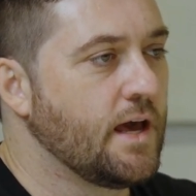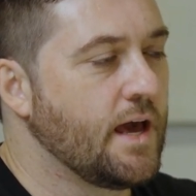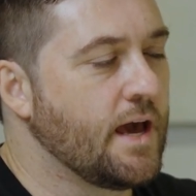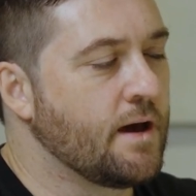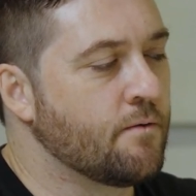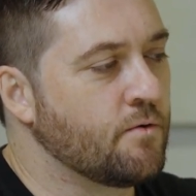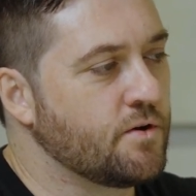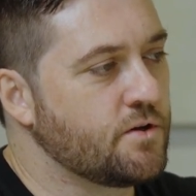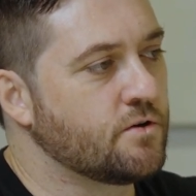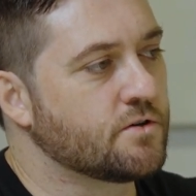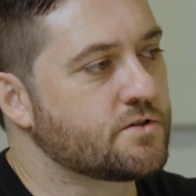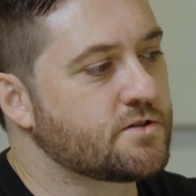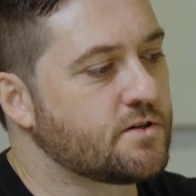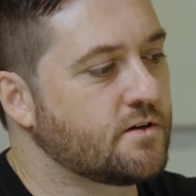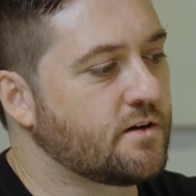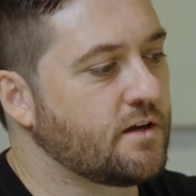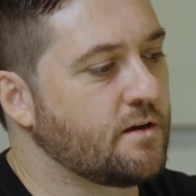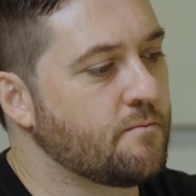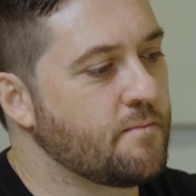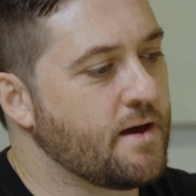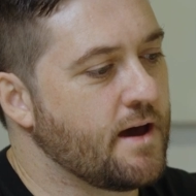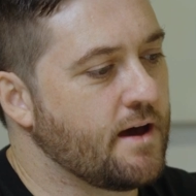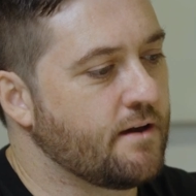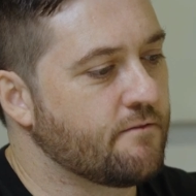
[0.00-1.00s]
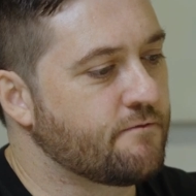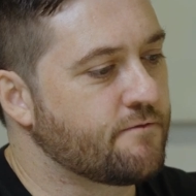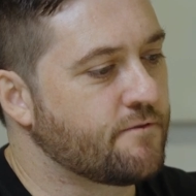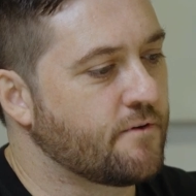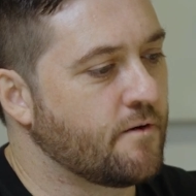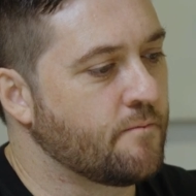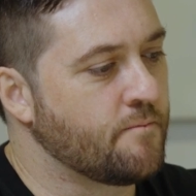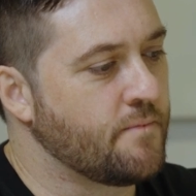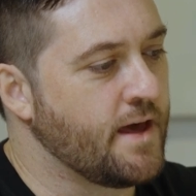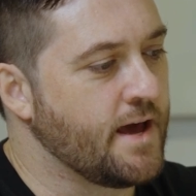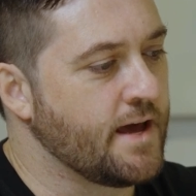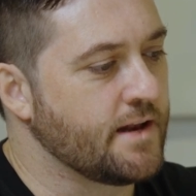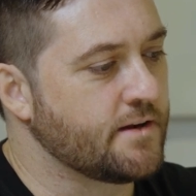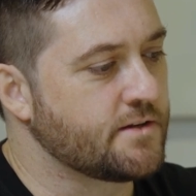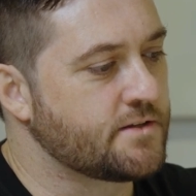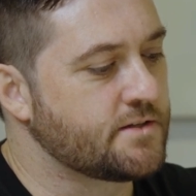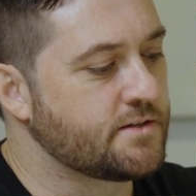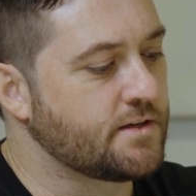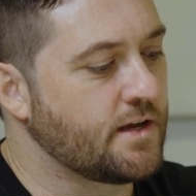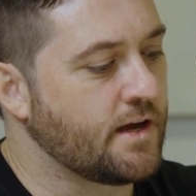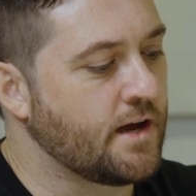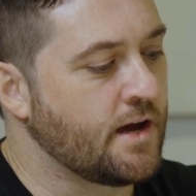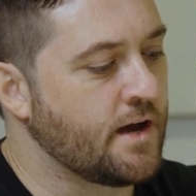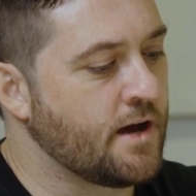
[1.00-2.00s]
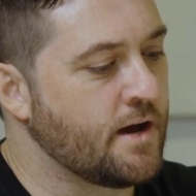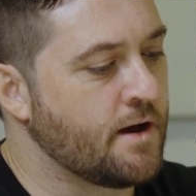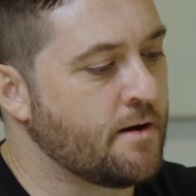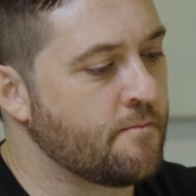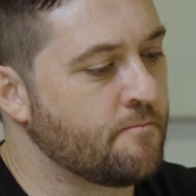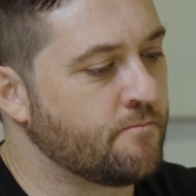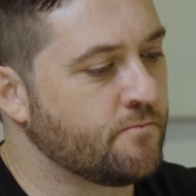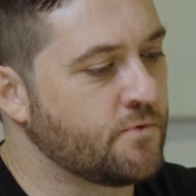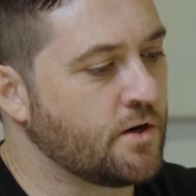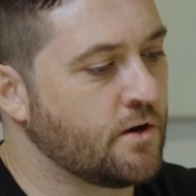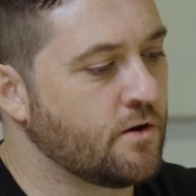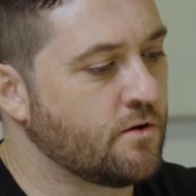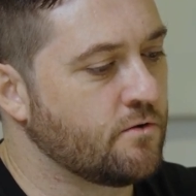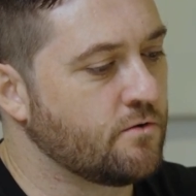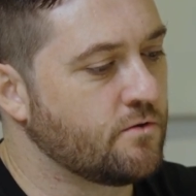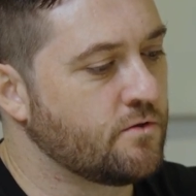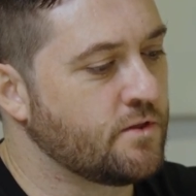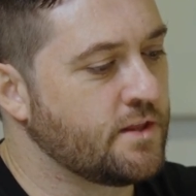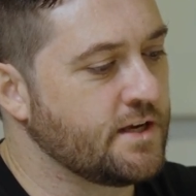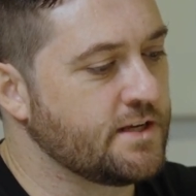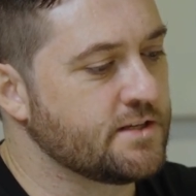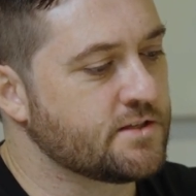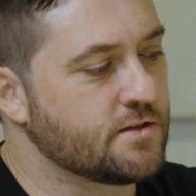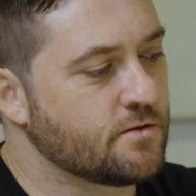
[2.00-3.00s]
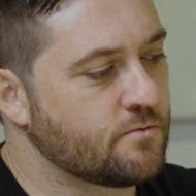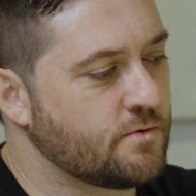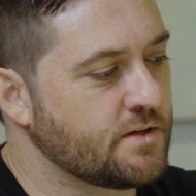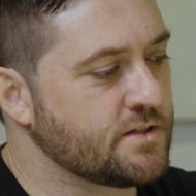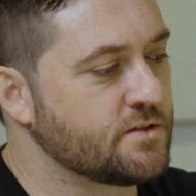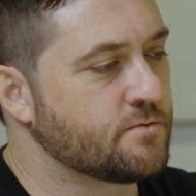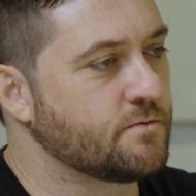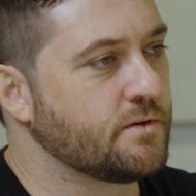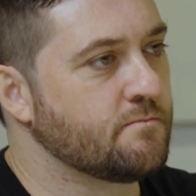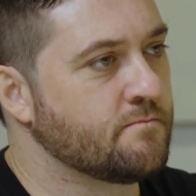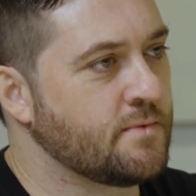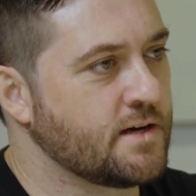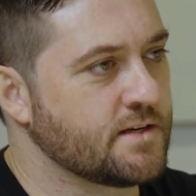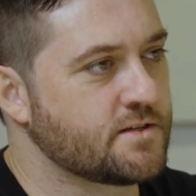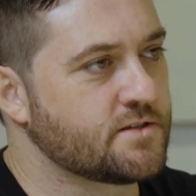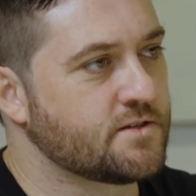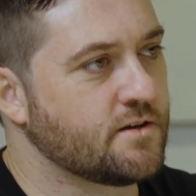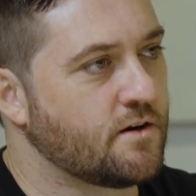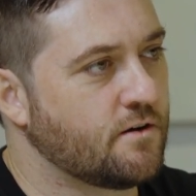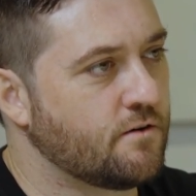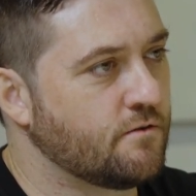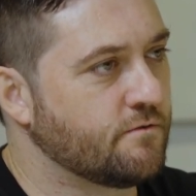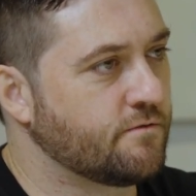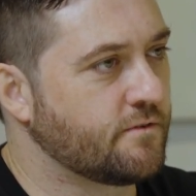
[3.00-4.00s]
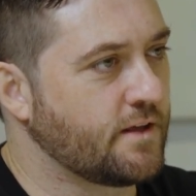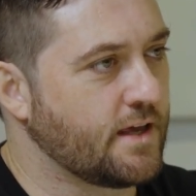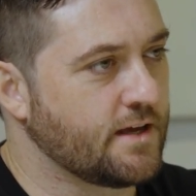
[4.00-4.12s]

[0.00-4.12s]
And what you're talking about from that, these are the ones we must solve,